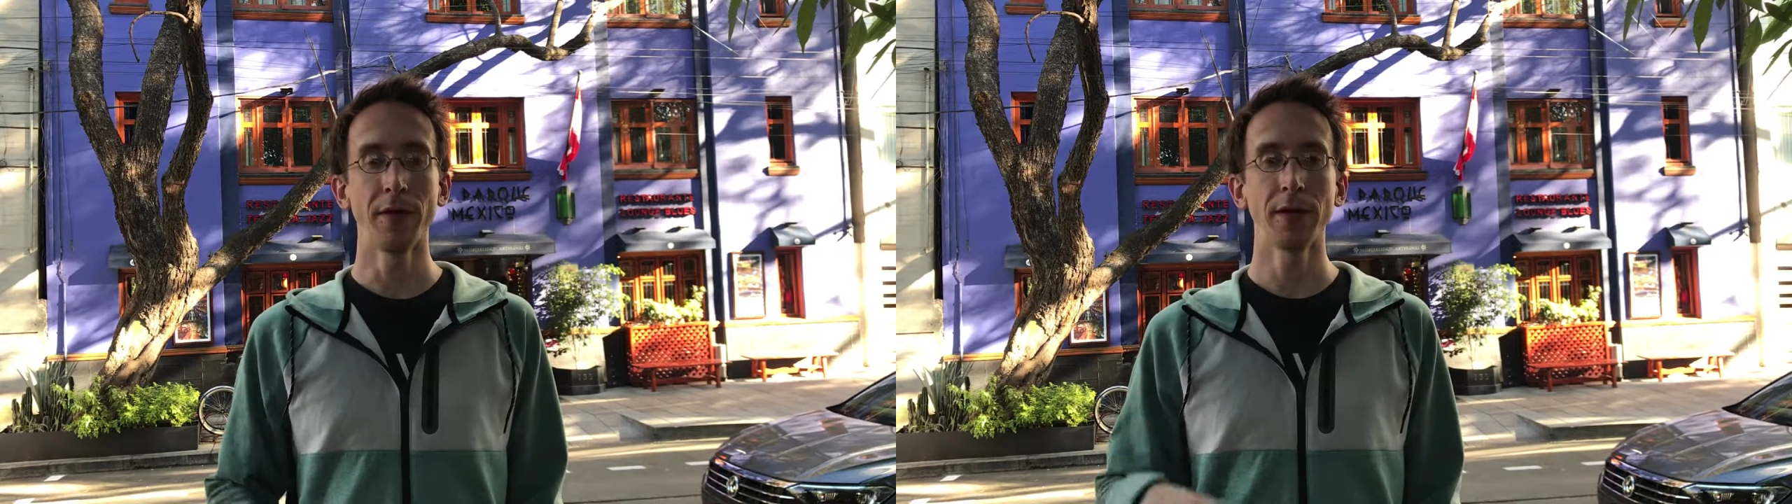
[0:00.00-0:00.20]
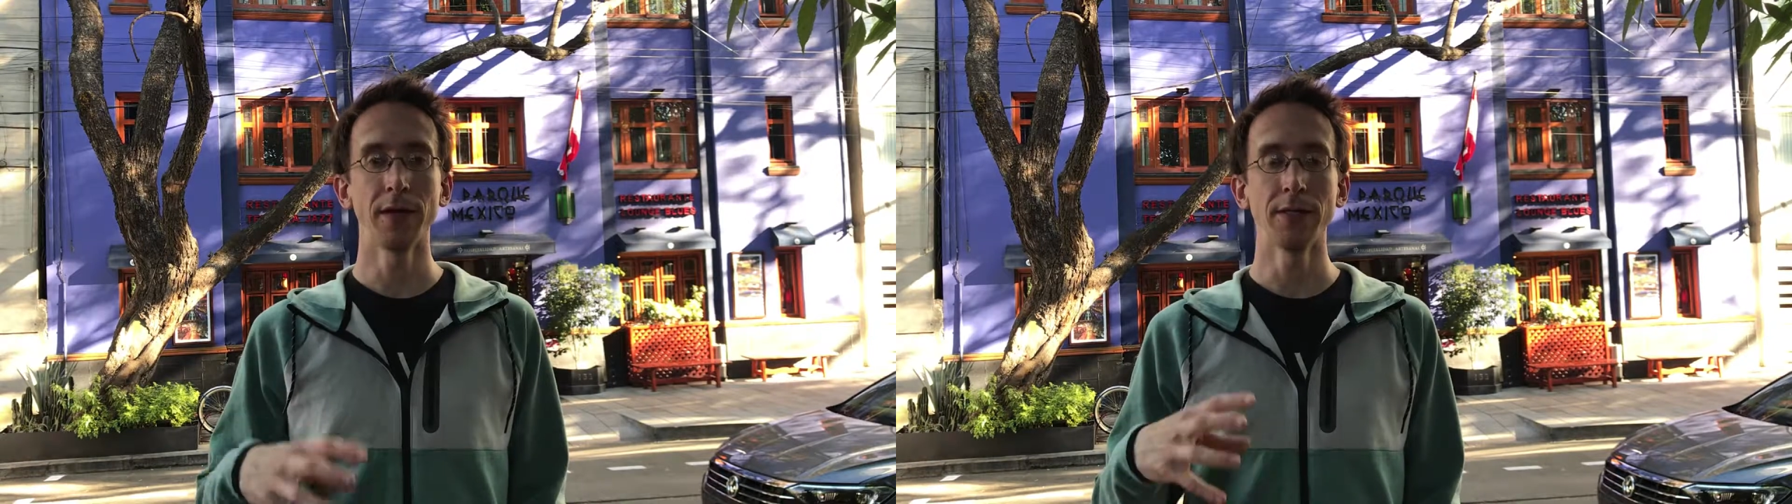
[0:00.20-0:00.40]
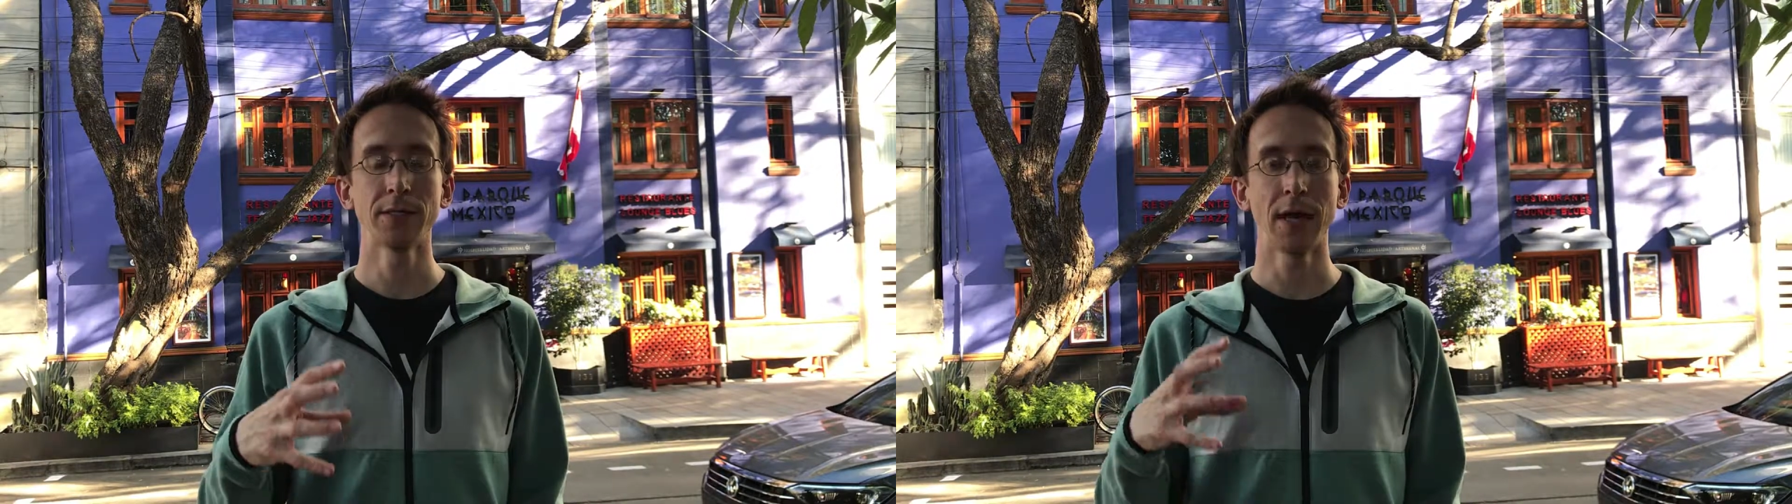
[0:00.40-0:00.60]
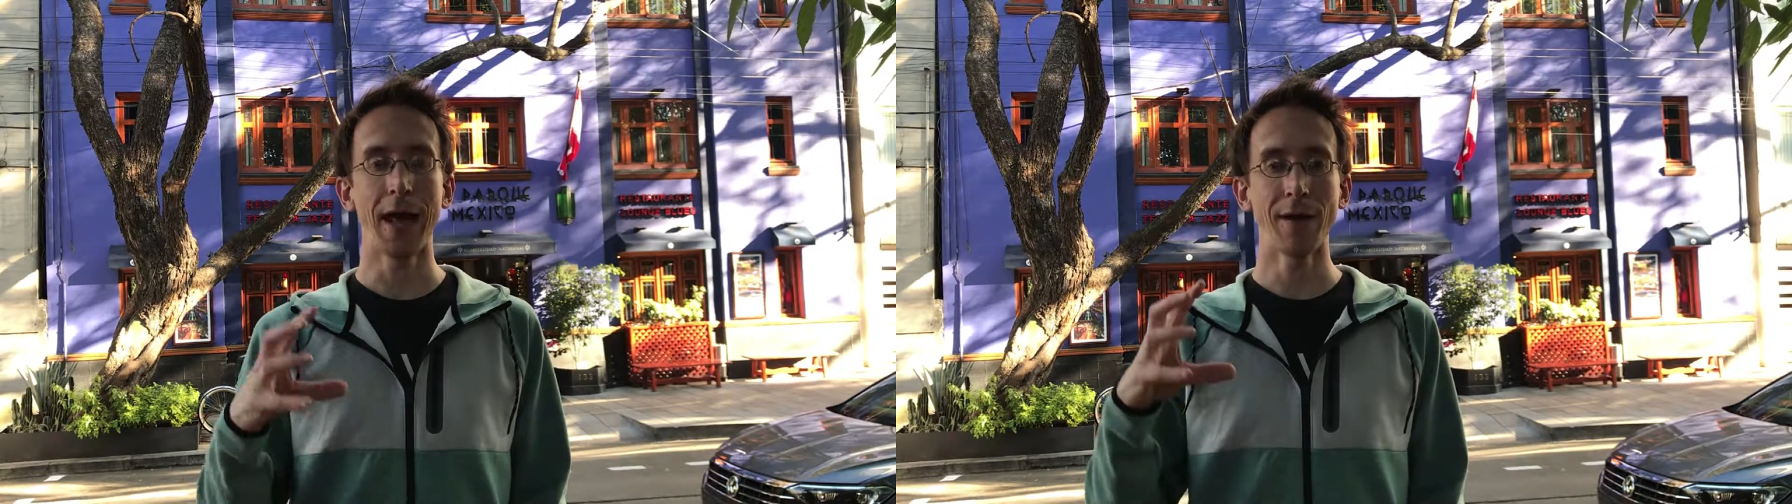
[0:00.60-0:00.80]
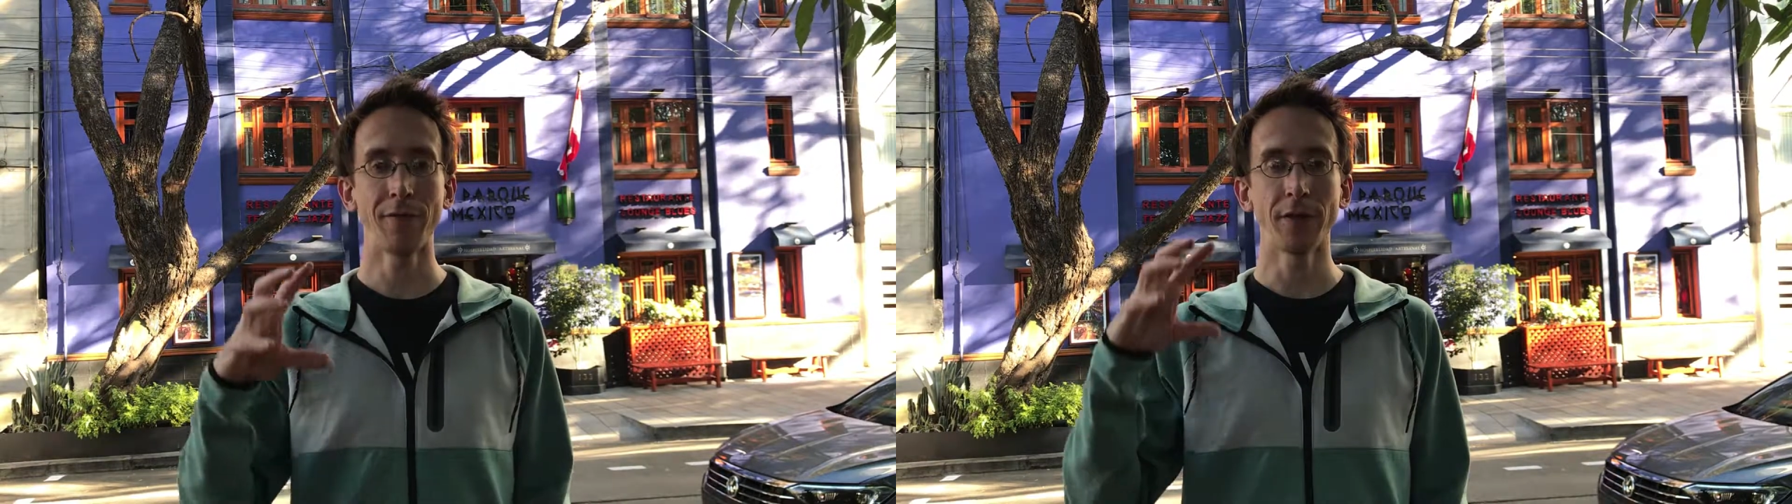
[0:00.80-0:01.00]
thing is to
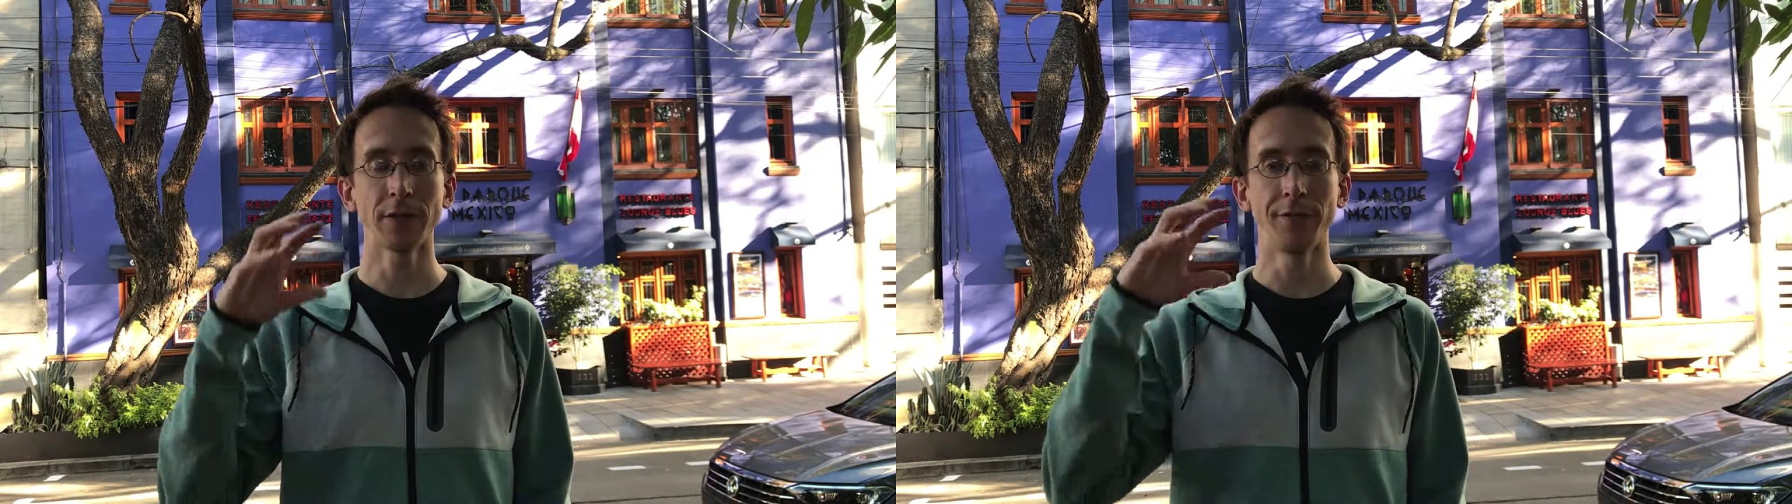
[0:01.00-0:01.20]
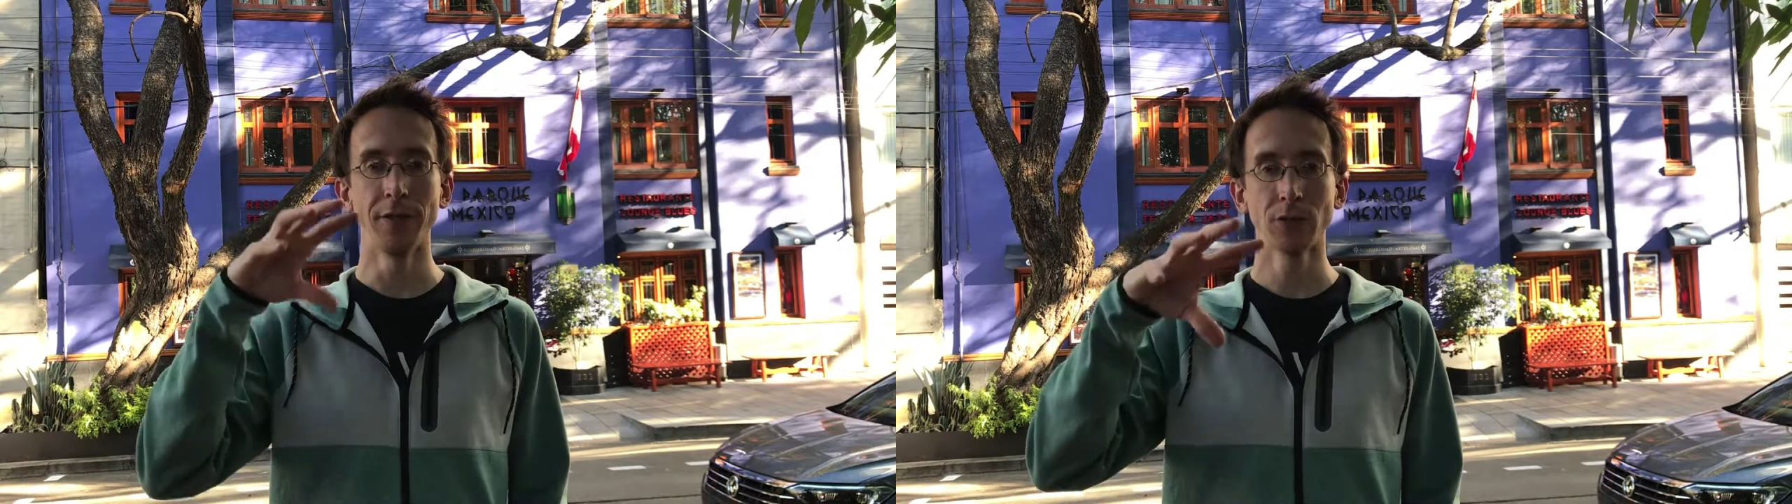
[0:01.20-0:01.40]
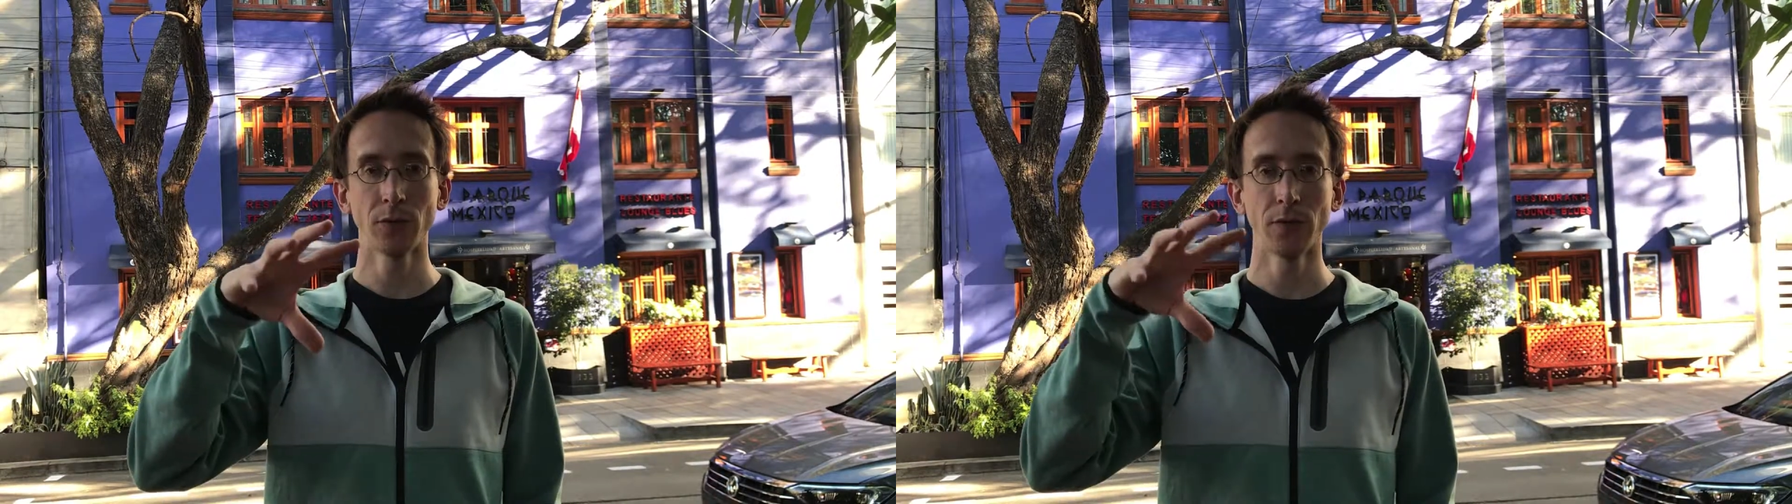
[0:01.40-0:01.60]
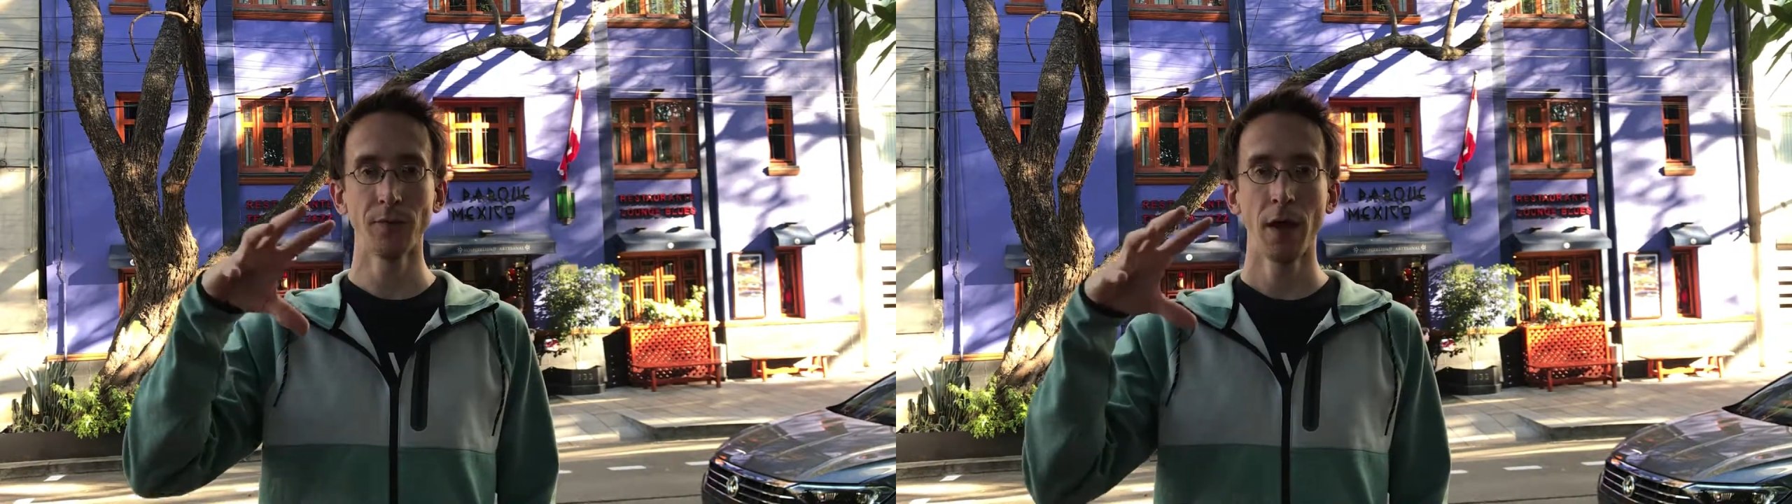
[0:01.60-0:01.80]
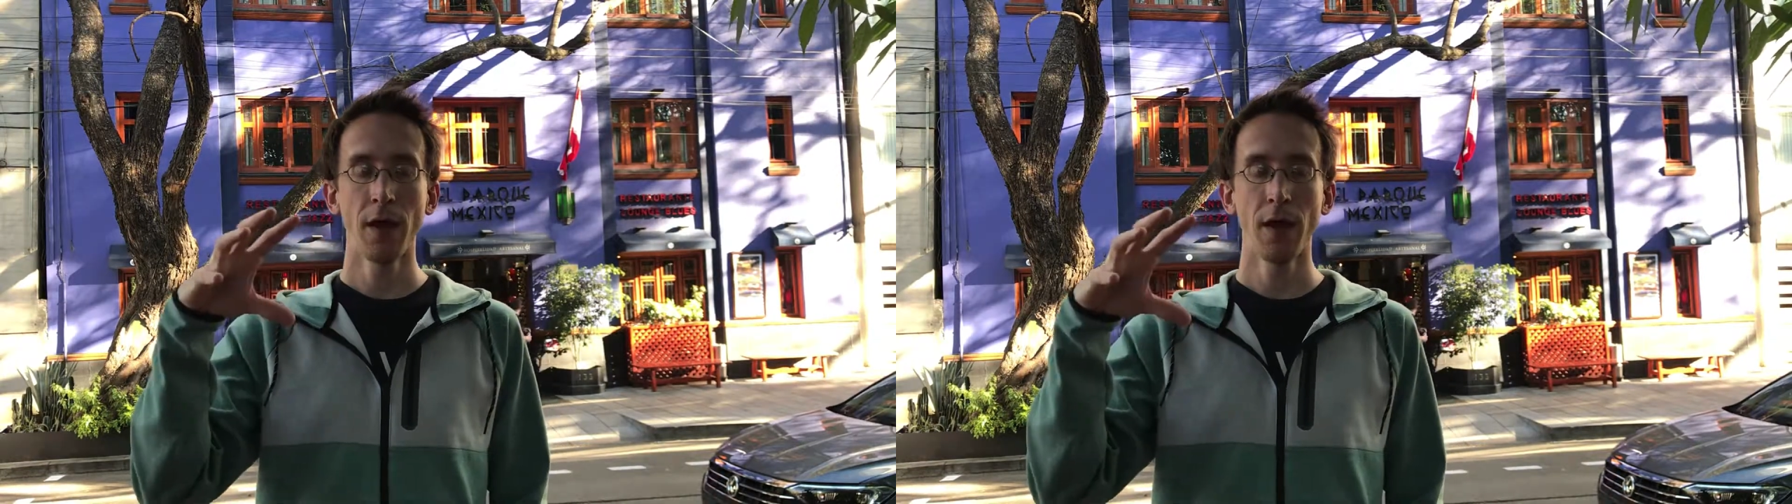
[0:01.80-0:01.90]
have things visual.